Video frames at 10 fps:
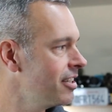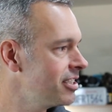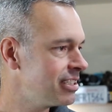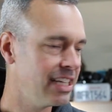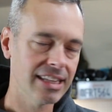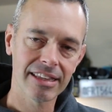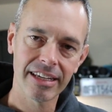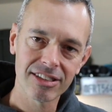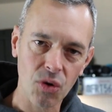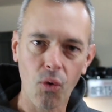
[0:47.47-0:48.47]
just getting
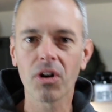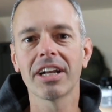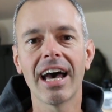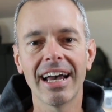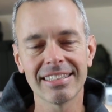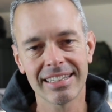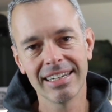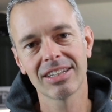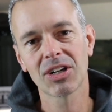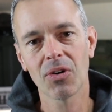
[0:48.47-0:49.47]
things organized
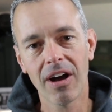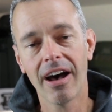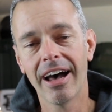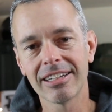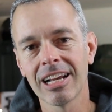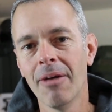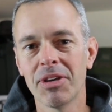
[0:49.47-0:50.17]
in the garage